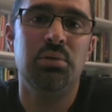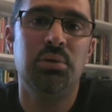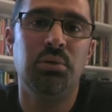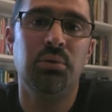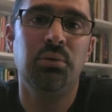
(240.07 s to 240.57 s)

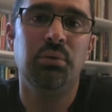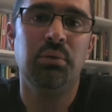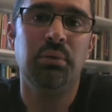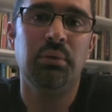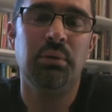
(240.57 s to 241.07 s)
to
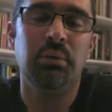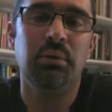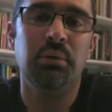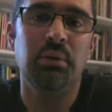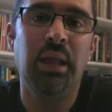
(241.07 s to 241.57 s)

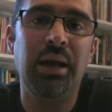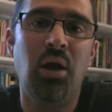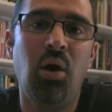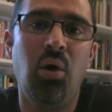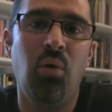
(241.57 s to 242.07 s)
let
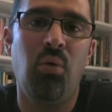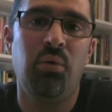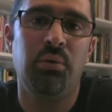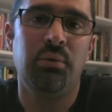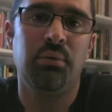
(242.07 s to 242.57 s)
go
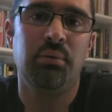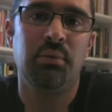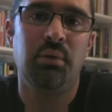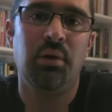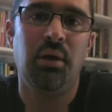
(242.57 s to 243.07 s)

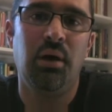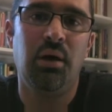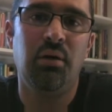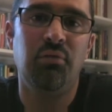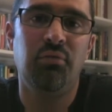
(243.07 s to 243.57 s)

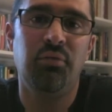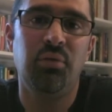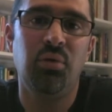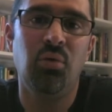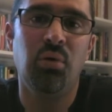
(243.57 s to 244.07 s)
of
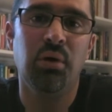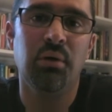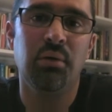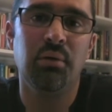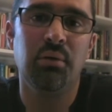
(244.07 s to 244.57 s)

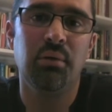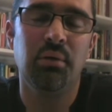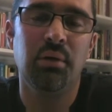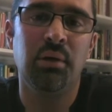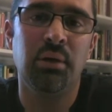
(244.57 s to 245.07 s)
your
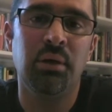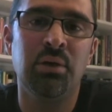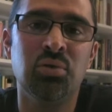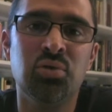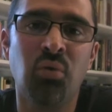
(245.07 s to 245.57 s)

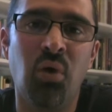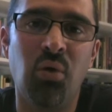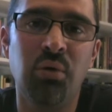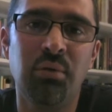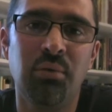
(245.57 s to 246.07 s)

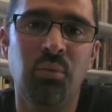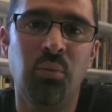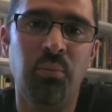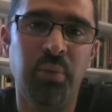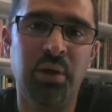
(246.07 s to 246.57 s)
control,
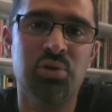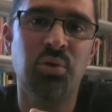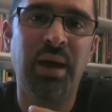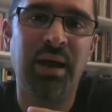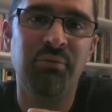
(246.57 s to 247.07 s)
because
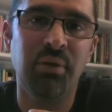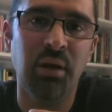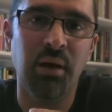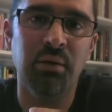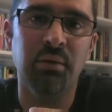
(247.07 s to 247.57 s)
you have
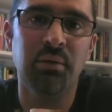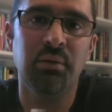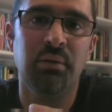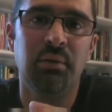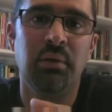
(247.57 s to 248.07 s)
none,
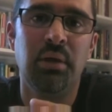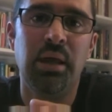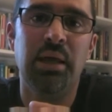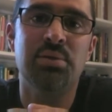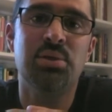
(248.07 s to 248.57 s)

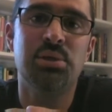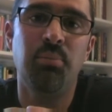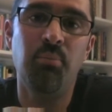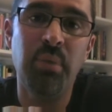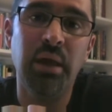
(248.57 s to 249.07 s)
and
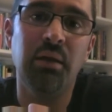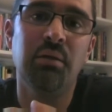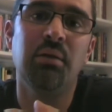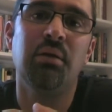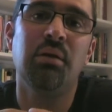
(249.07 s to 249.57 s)
submit
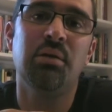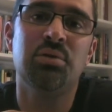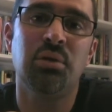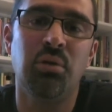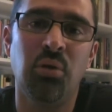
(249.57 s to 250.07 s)

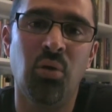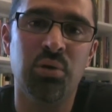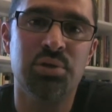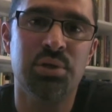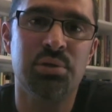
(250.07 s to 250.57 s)
to the
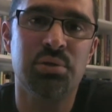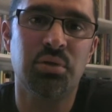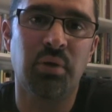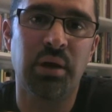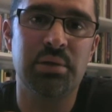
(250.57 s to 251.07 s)
Lord Jesus
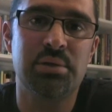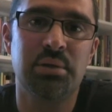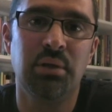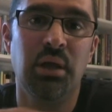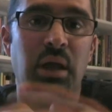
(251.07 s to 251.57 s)

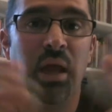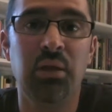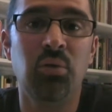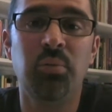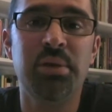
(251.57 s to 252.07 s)
Christ.
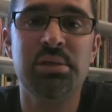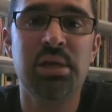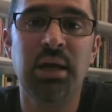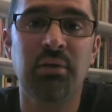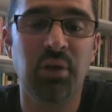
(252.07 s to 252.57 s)
And you will be
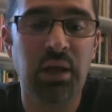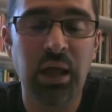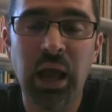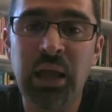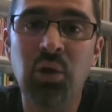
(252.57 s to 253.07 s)
saved.
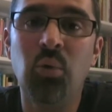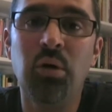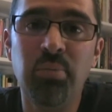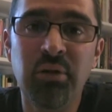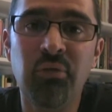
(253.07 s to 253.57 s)
And you
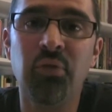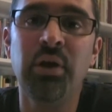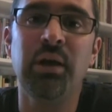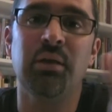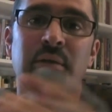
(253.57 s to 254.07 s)
will be
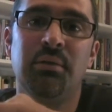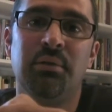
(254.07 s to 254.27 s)
free.